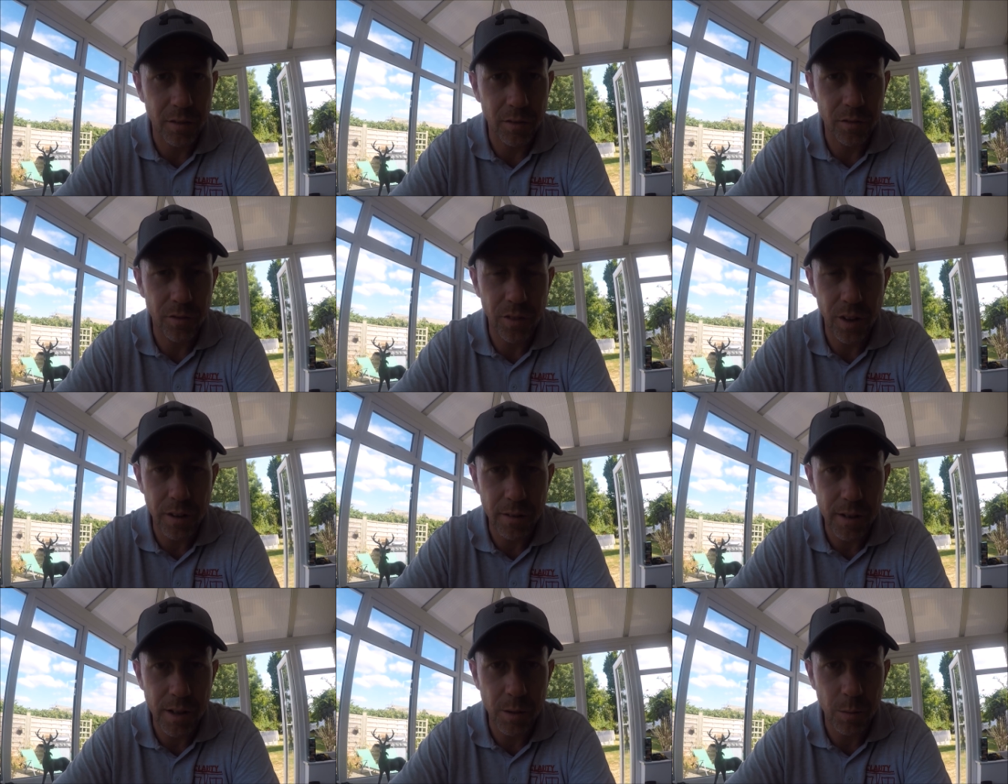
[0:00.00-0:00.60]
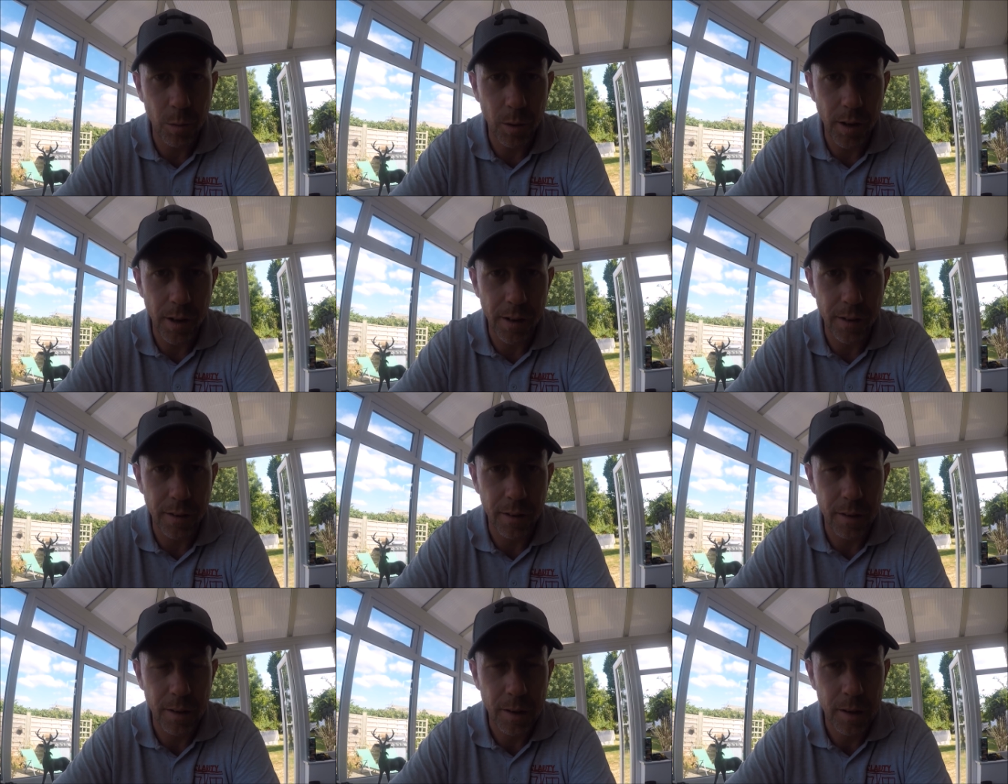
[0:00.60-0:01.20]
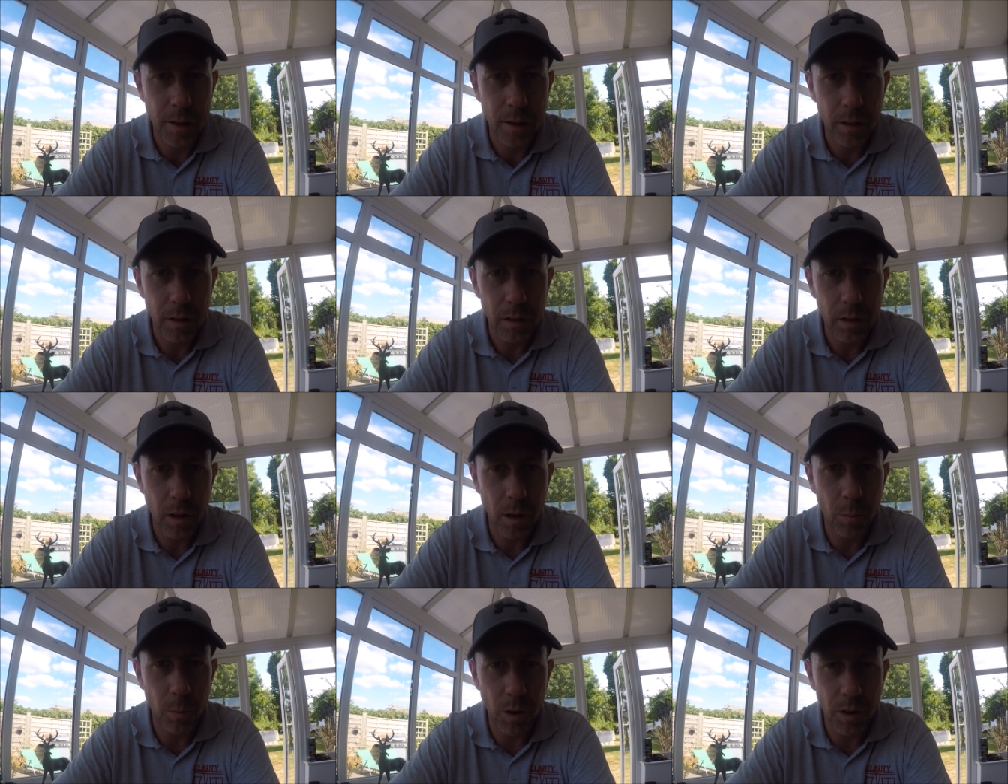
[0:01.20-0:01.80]
Very weird.
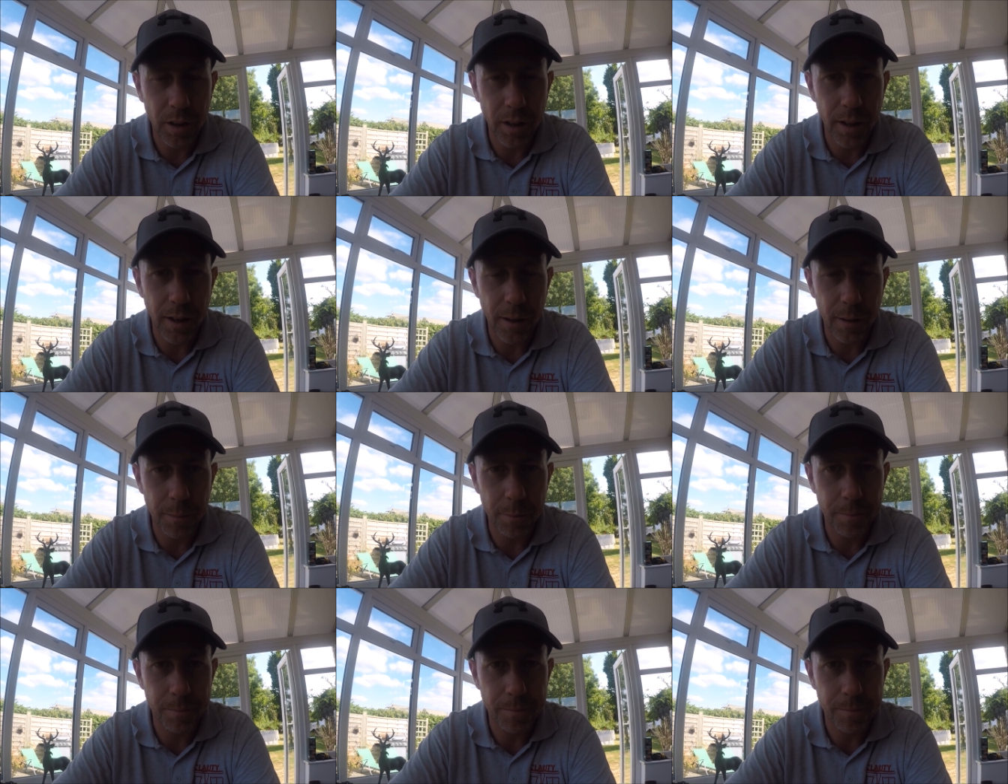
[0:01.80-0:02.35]
Can't work it out.